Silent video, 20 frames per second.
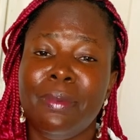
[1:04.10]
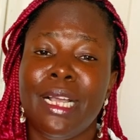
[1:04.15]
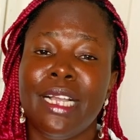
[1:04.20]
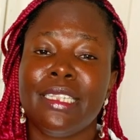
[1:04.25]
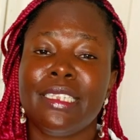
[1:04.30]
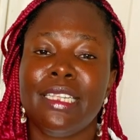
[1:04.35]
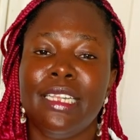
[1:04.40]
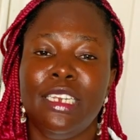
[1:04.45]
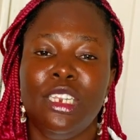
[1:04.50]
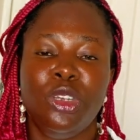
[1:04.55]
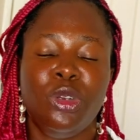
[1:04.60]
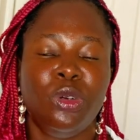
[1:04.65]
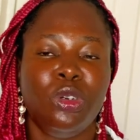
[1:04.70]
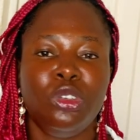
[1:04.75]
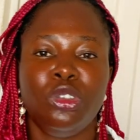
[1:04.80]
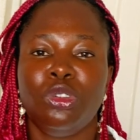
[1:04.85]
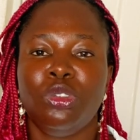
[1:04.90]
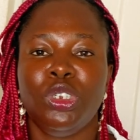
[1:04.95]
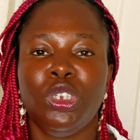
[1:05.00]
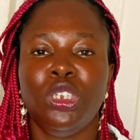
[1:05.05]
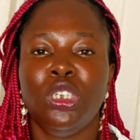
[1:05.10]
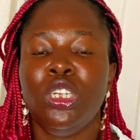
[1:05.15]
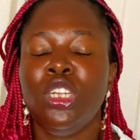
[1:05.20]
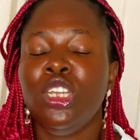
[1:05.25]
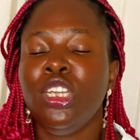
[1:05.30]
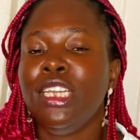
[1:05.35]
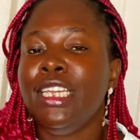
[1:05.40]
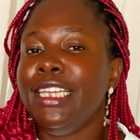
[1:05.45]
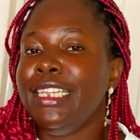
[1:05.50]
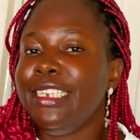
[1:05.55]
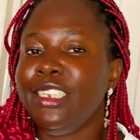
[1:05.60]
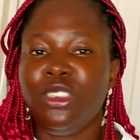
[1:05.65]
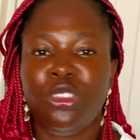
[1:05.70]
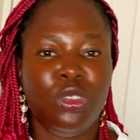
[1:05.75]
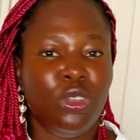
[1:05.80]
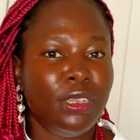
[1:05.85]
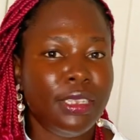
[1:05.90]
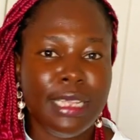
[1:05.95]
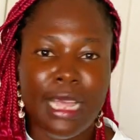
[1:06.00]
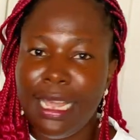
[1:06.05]
bags in the country it is
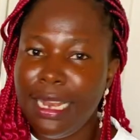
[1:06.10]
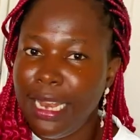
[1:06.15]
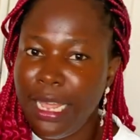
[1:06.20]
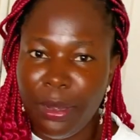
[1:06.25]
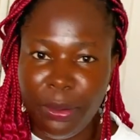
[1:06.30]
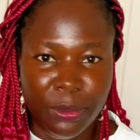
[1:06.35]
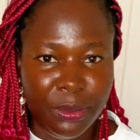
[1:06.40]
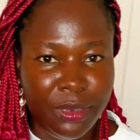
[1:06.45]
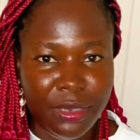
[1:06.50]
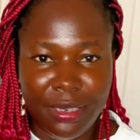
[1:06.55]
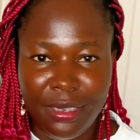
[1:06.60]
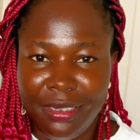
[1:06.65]
not allowed